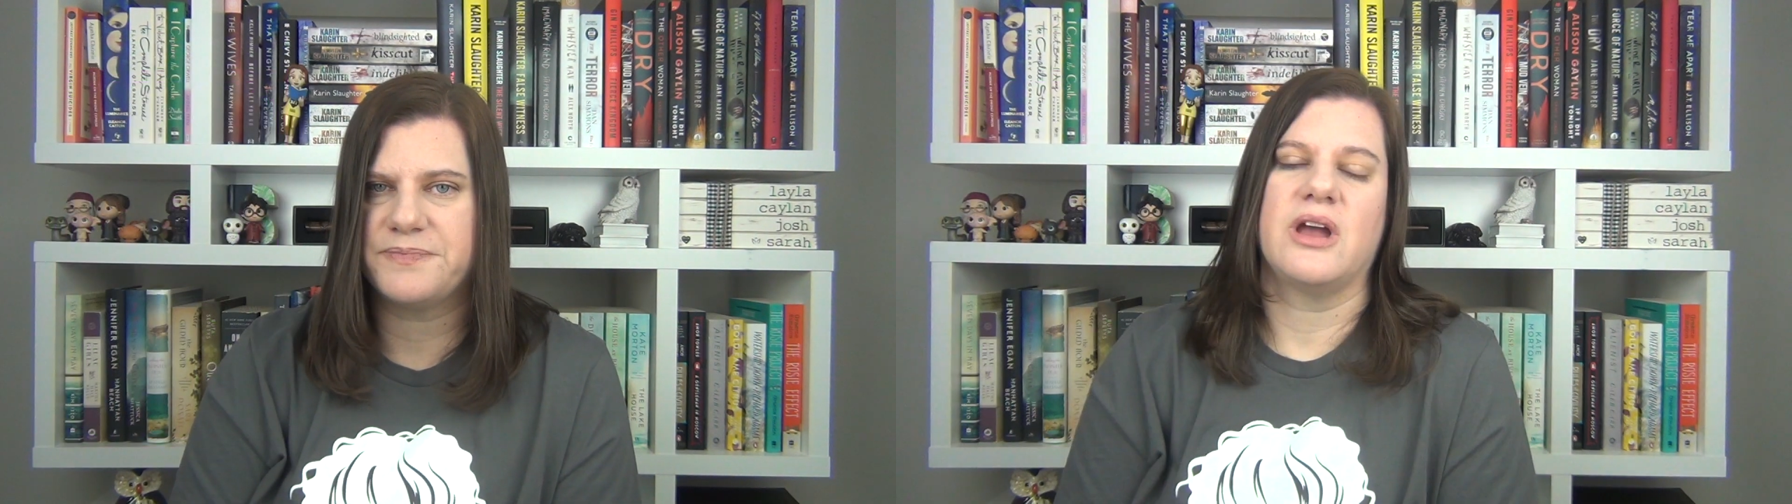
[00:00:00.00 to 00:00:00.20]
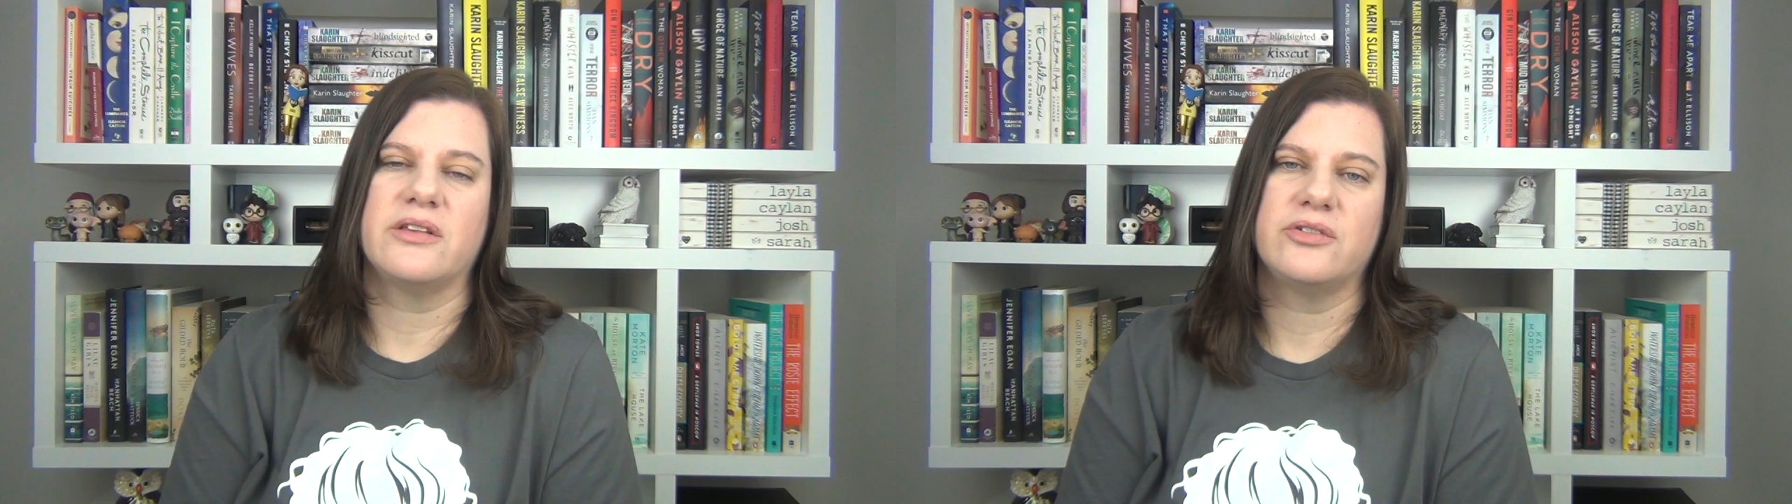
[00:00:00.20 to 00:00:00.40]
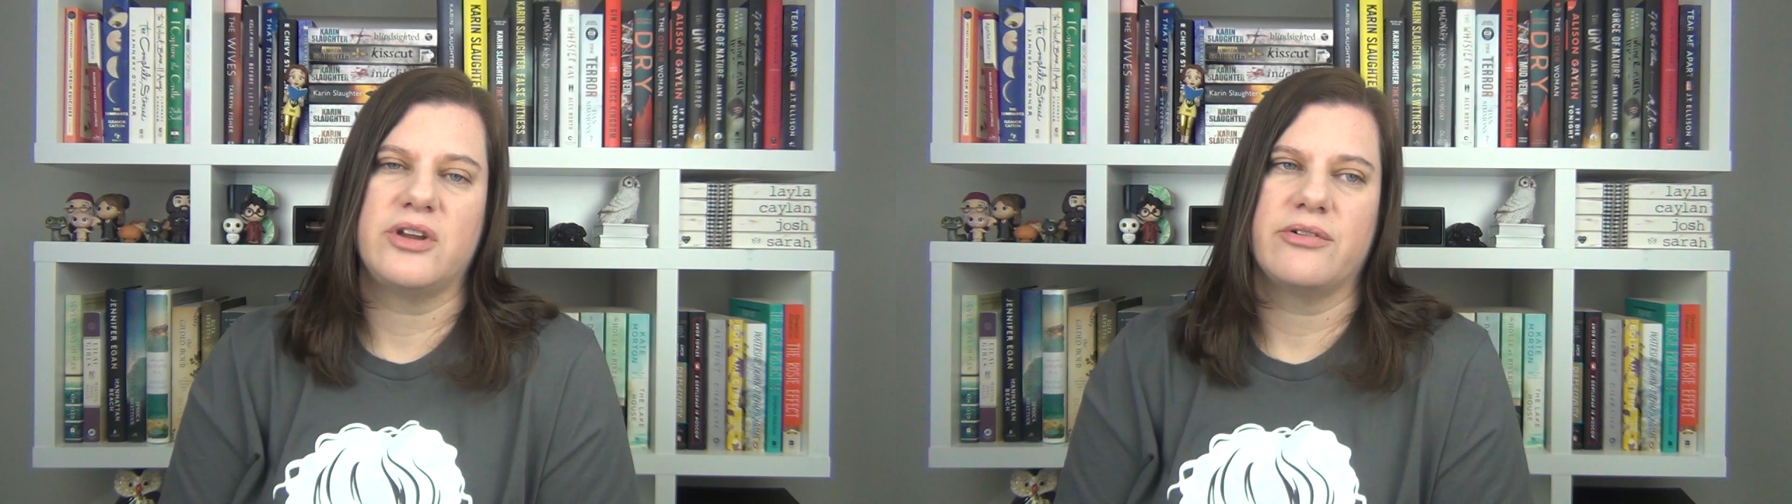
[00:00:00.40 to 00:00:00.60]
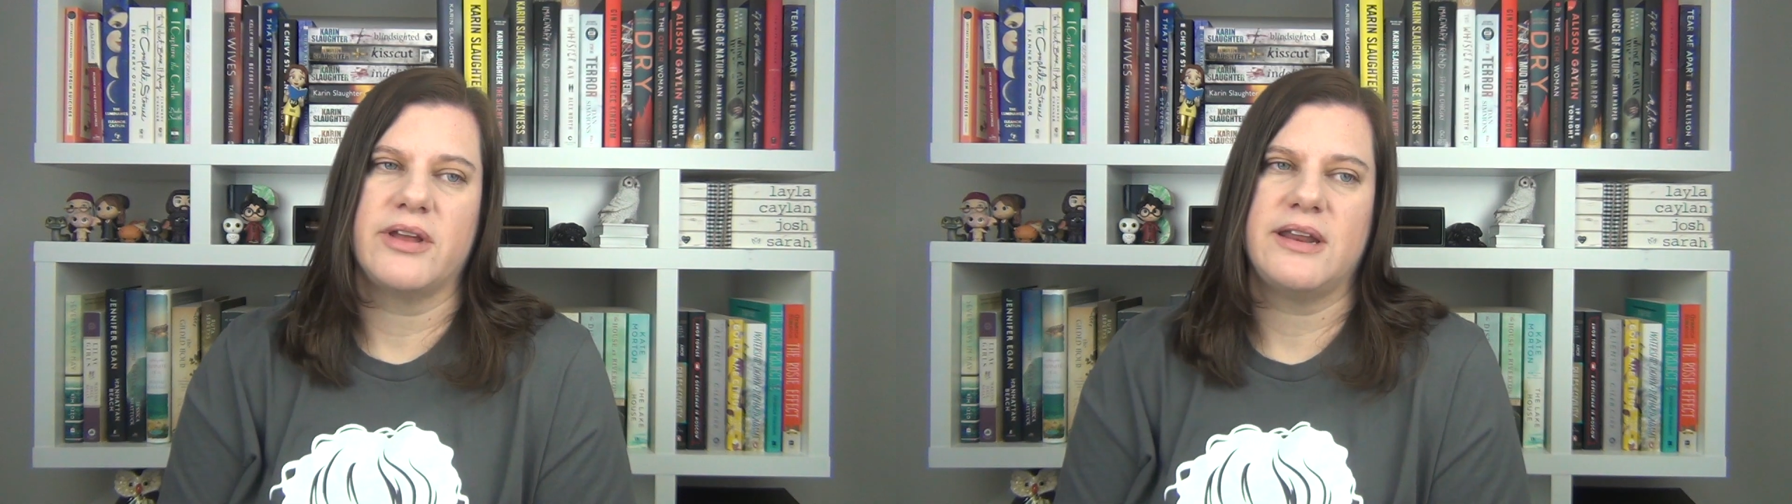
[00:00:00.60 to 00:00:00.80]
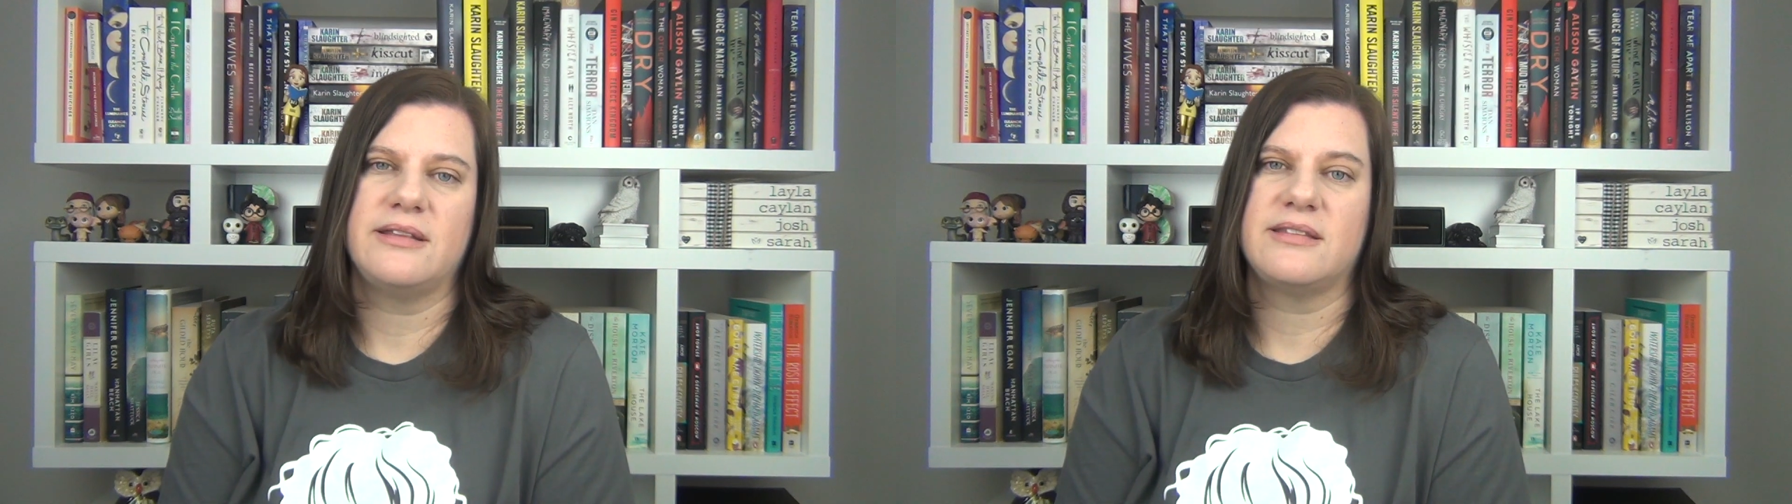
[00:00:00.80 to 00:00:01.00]
also
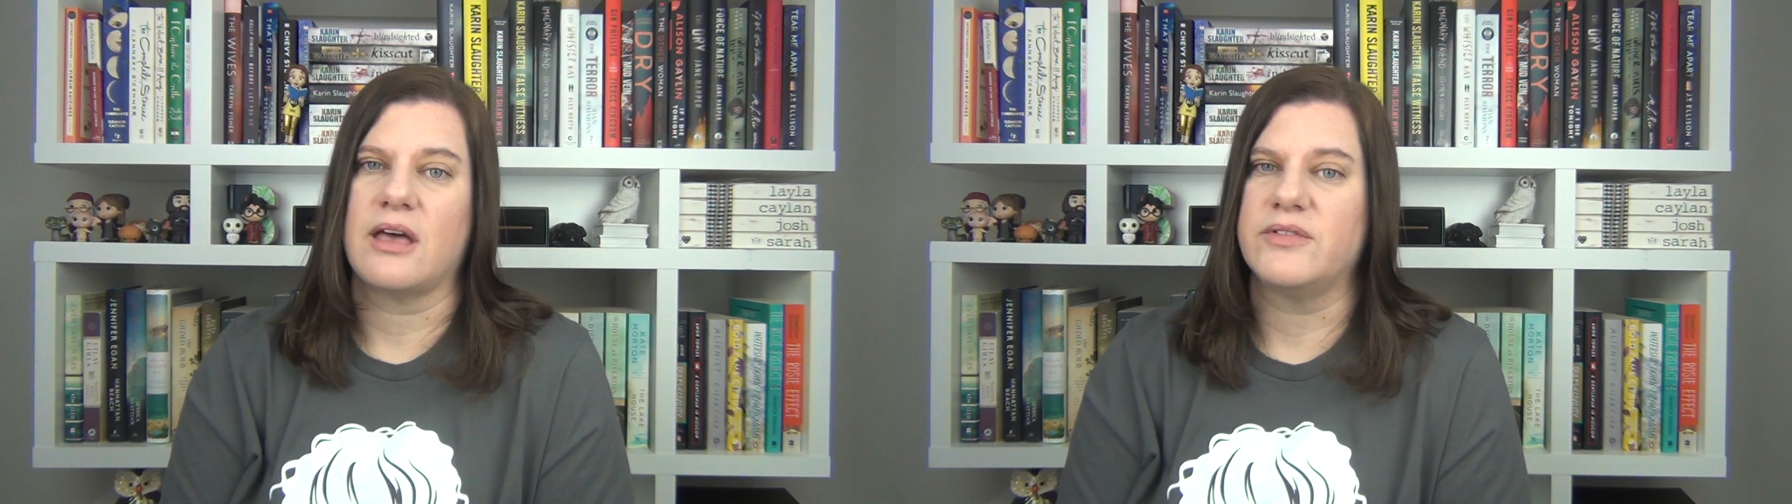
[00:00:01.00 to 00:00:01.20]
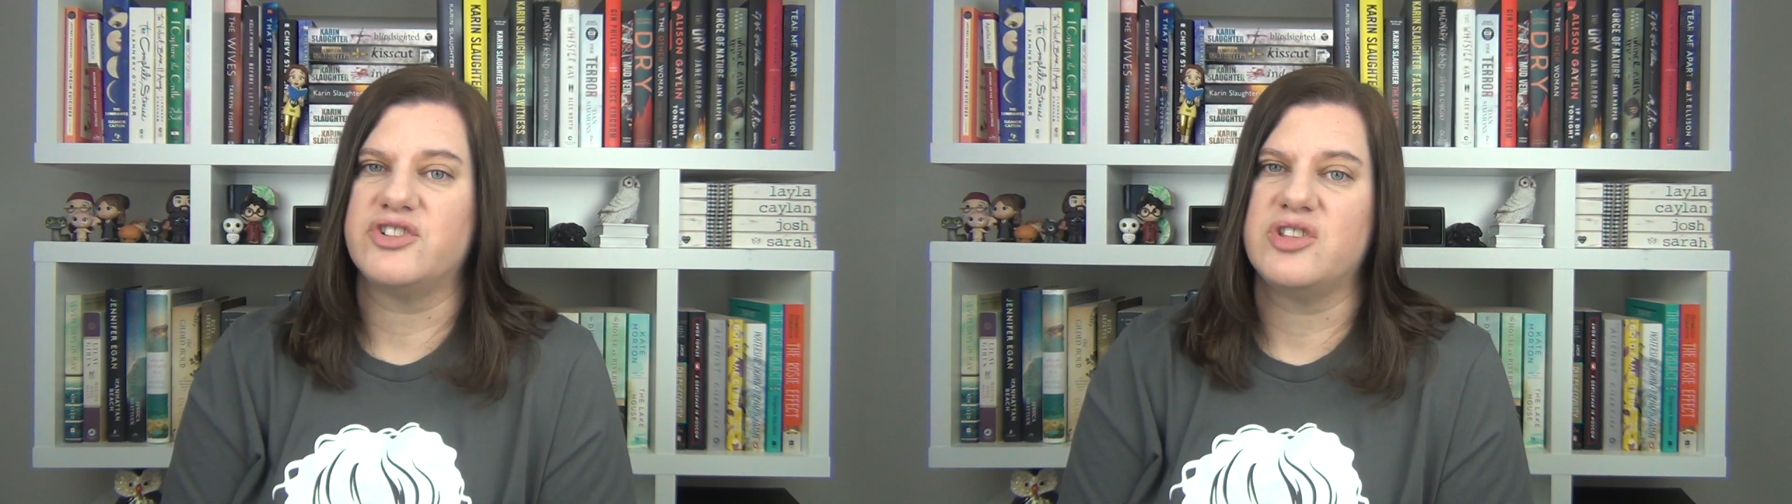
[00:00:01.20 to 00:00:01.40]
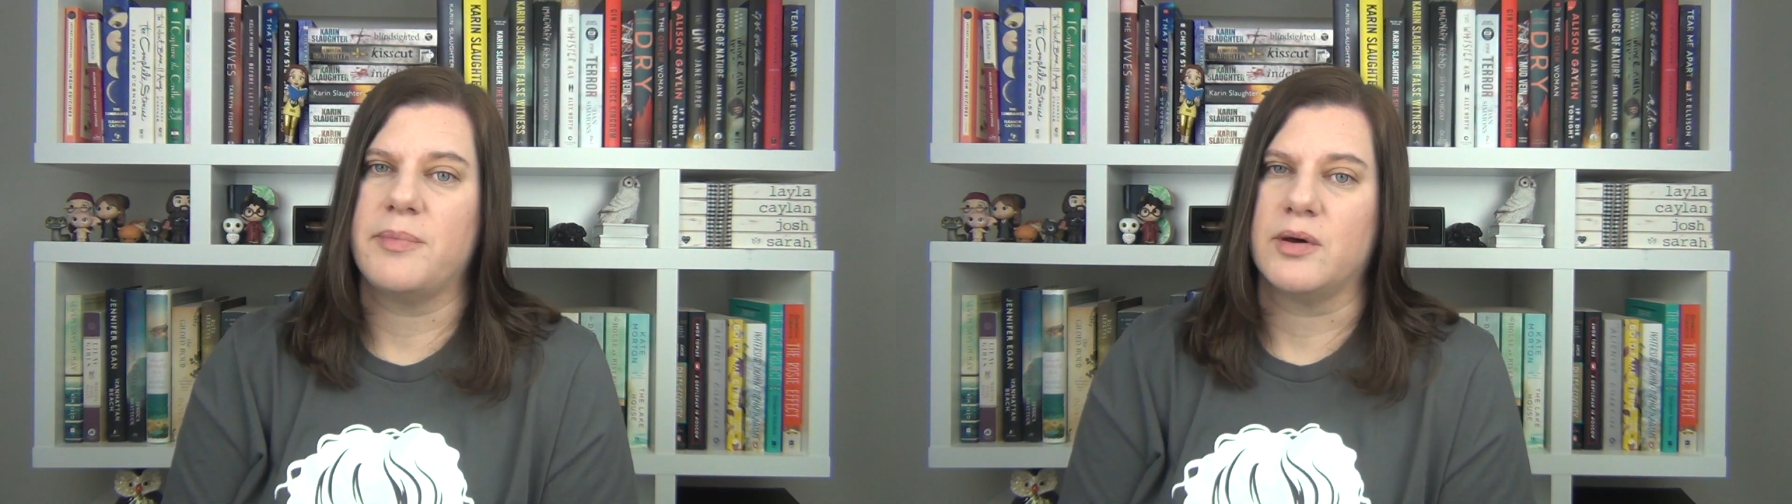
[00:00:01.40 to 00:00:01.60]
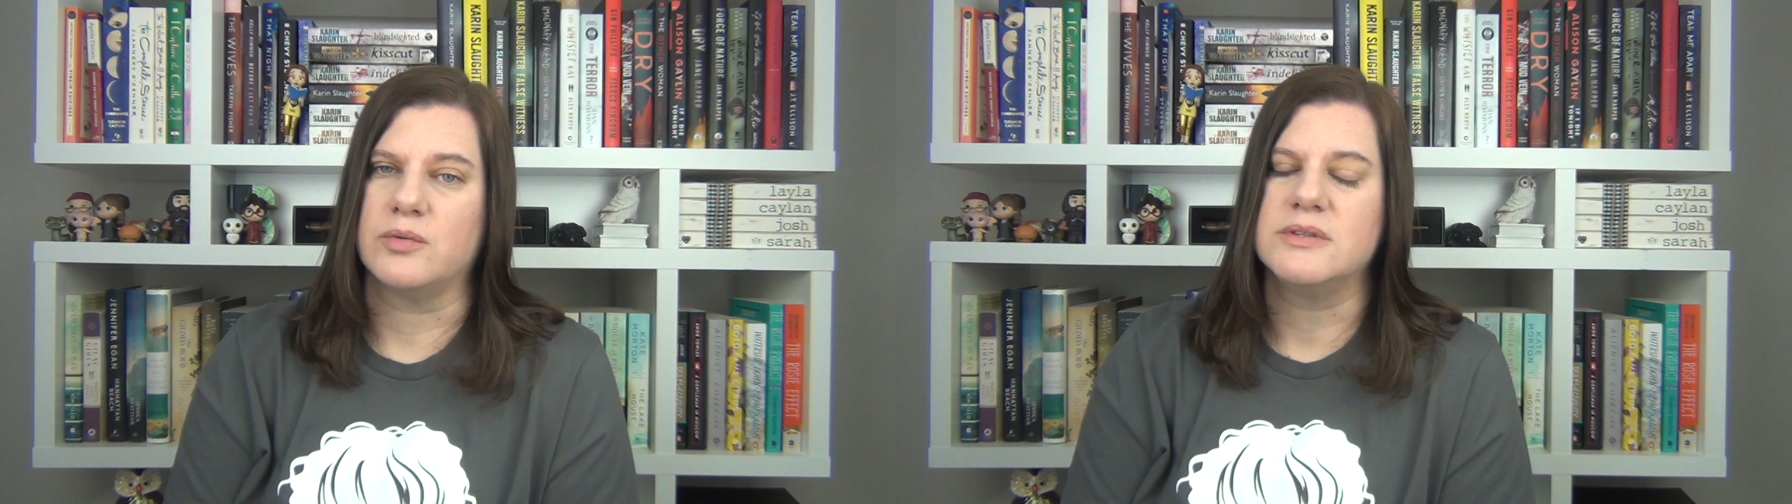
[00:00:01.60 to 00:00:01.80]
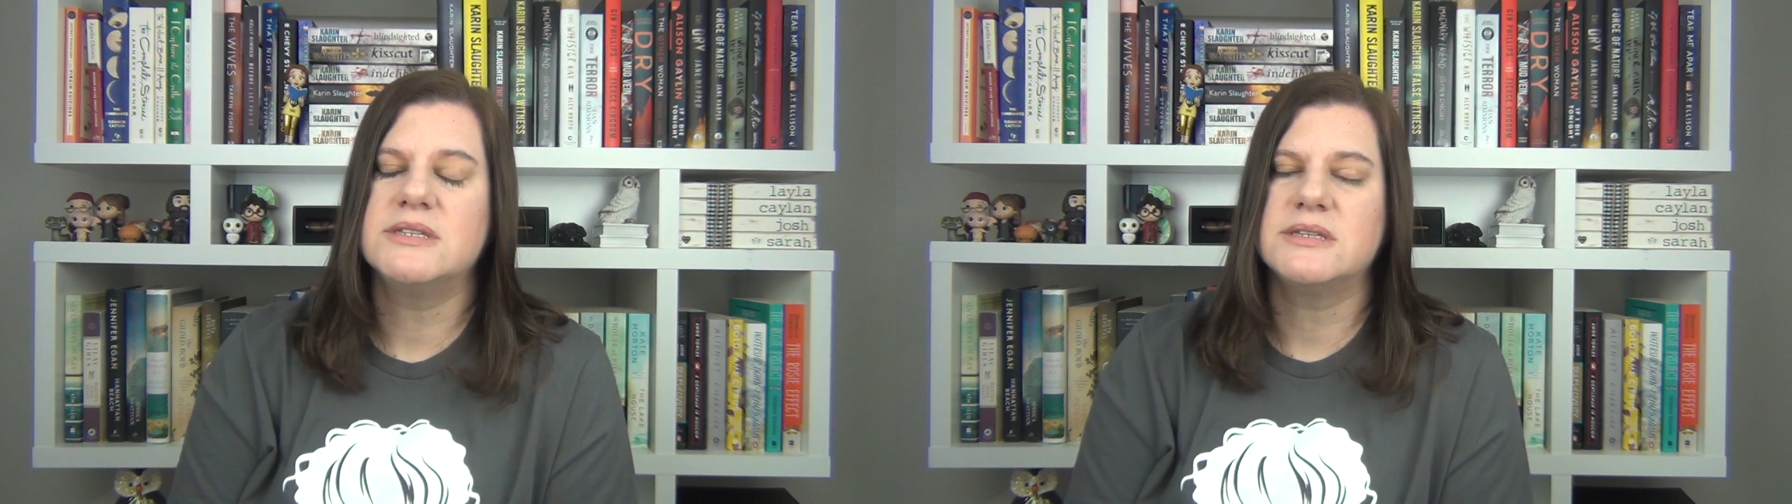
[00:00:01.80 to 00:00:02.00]
narrated Salvage the
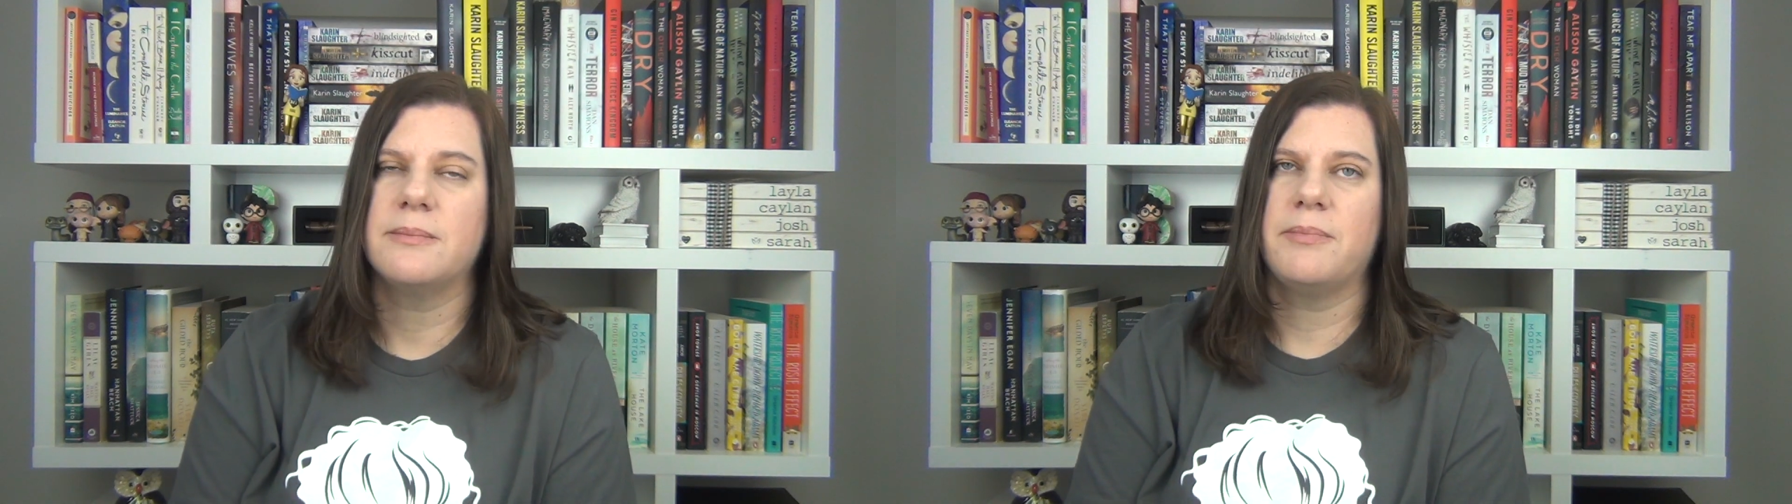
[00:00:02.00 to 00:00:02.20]
Bones